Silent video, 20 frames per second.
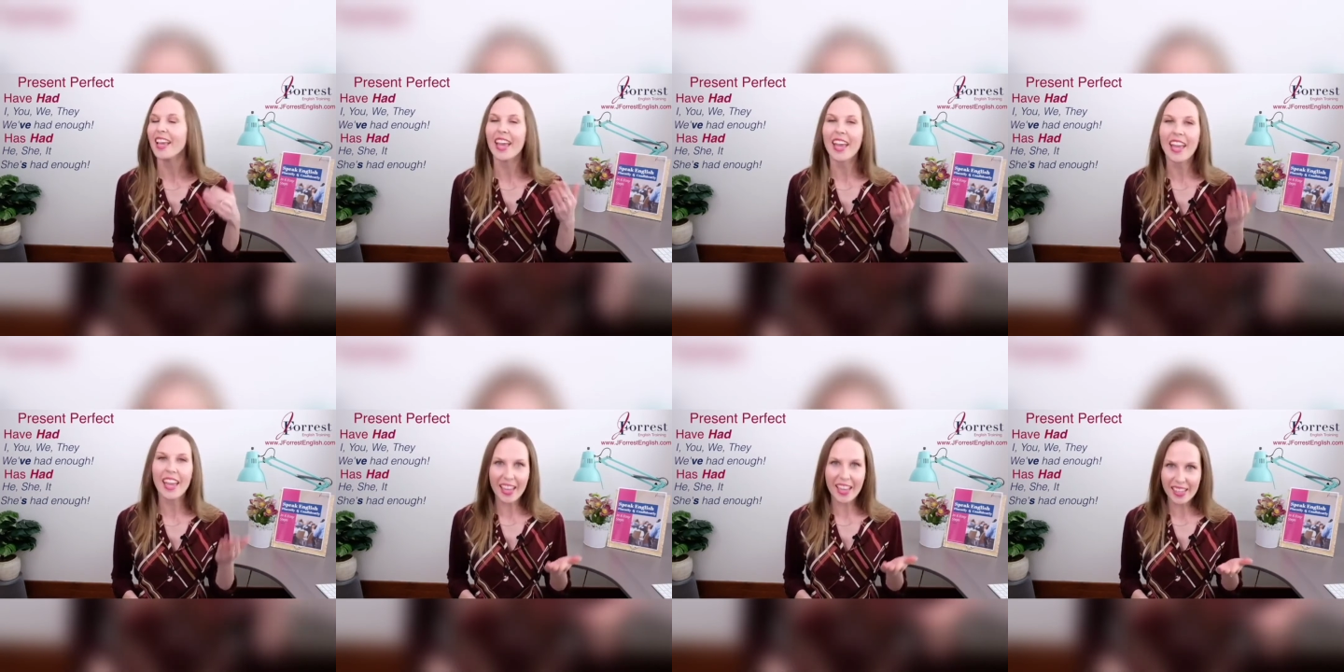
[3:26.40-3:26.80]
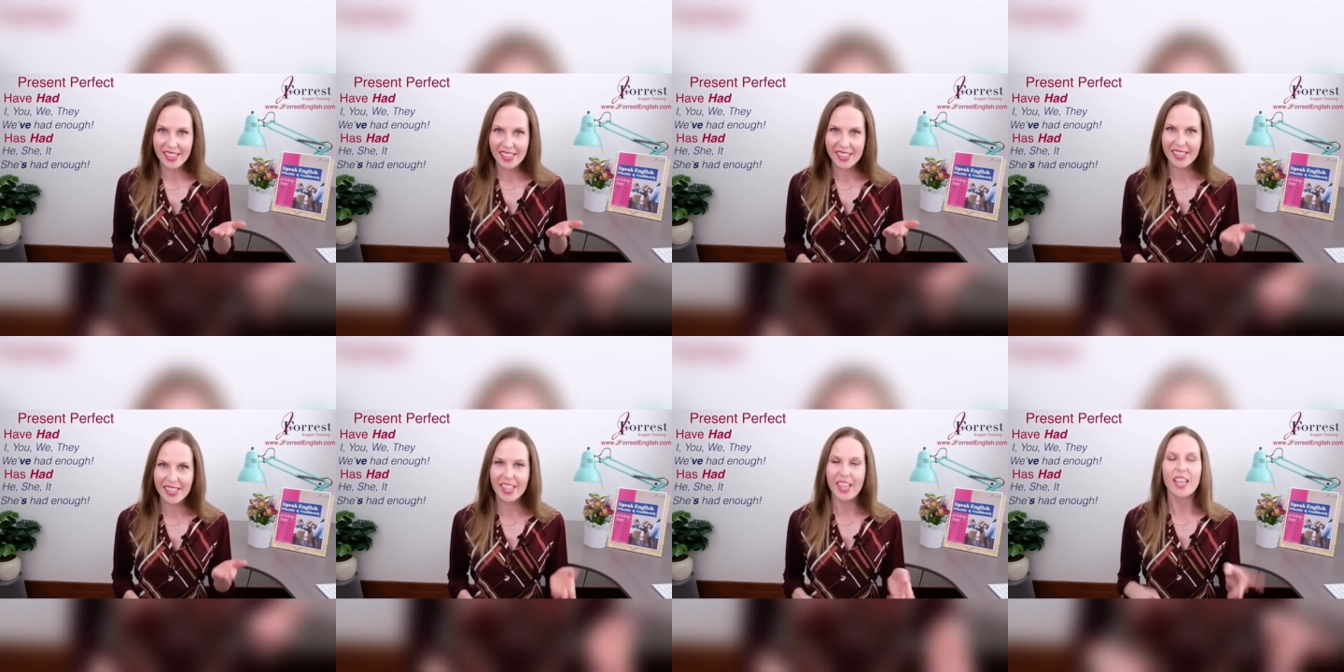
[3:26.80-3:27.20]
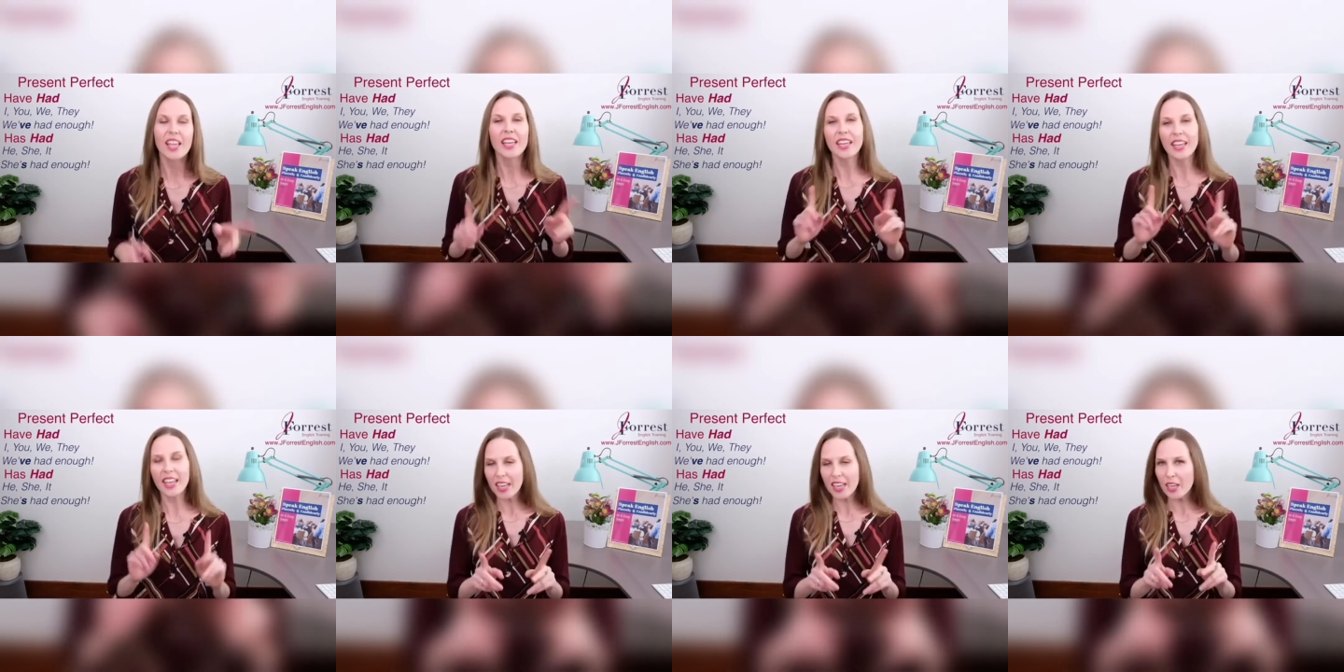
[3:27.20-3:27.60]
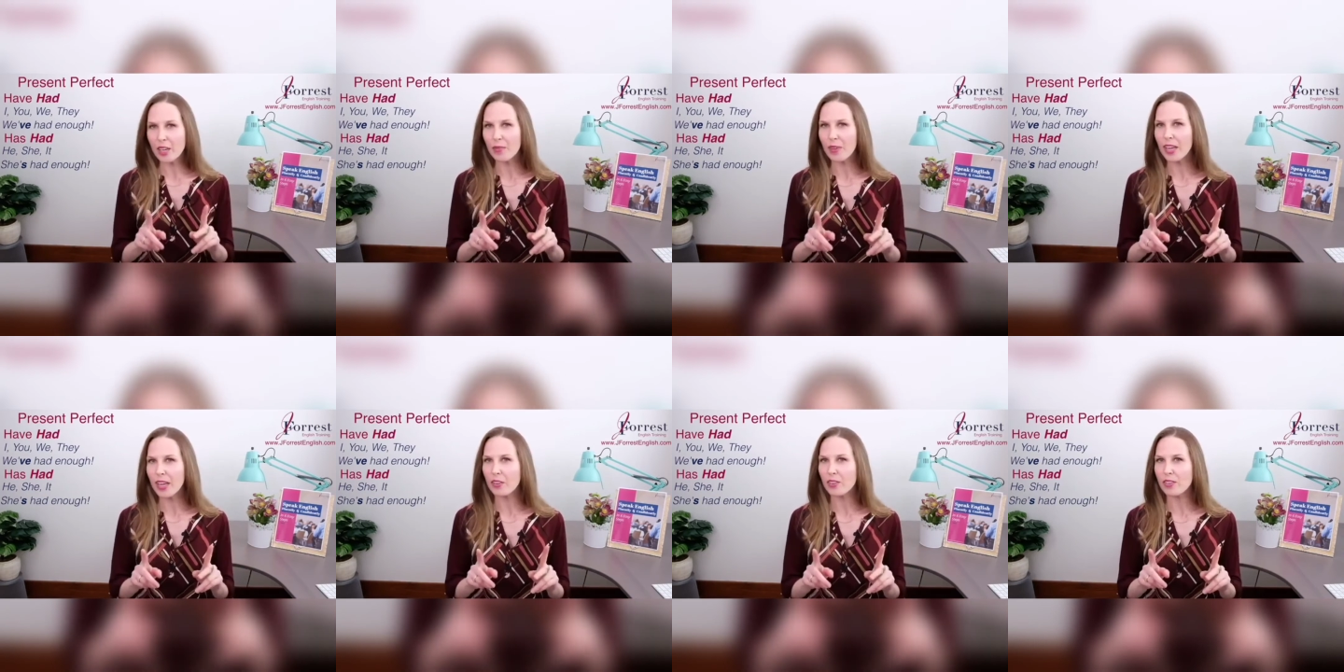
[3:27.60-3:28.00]
it's. Native
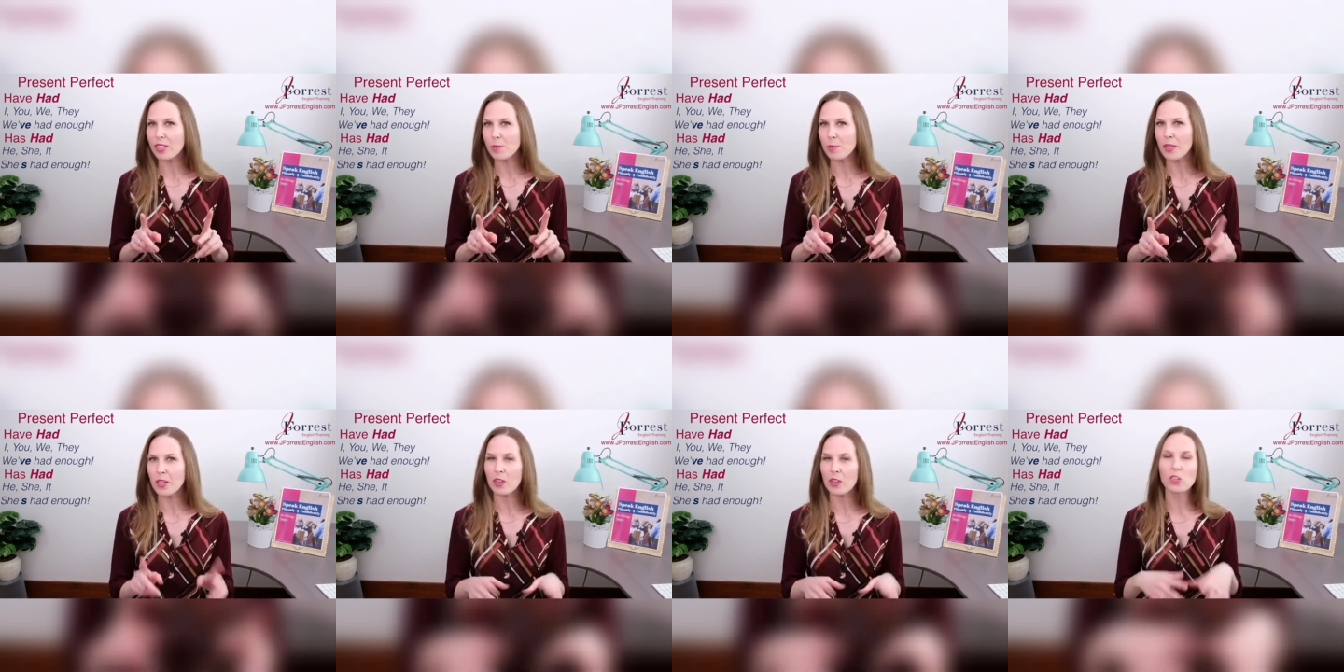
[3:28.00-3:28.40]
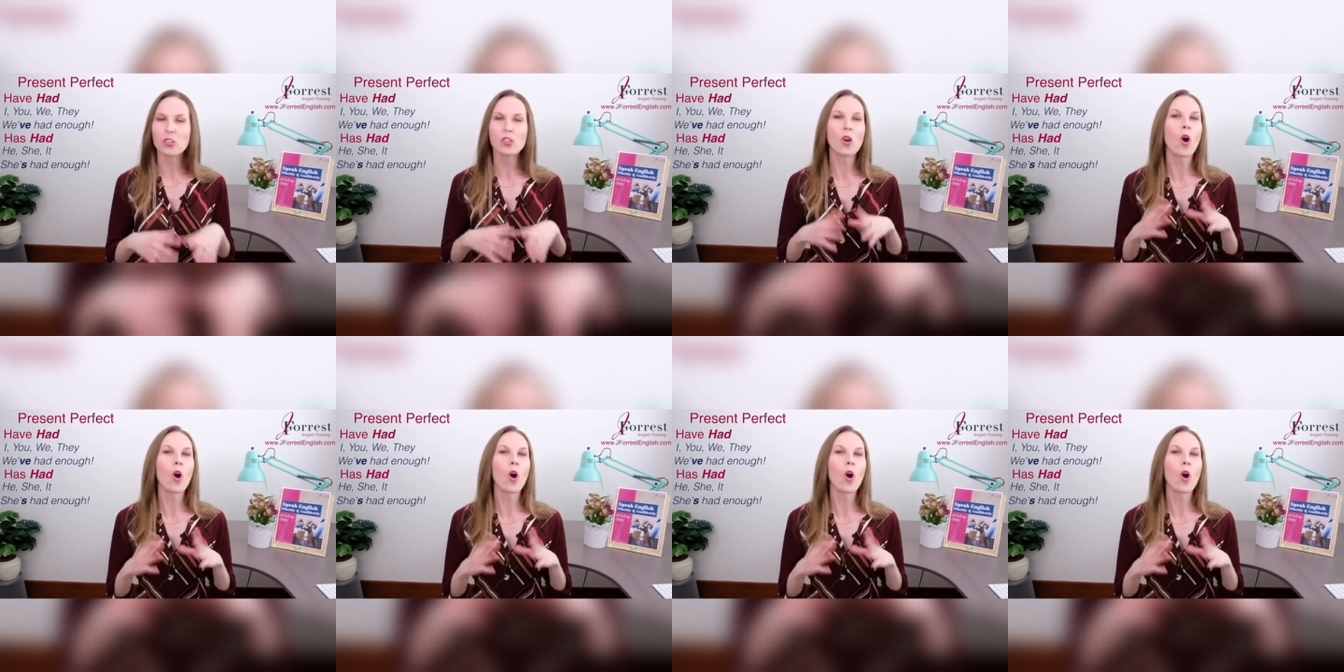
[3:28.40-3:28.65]
English speakers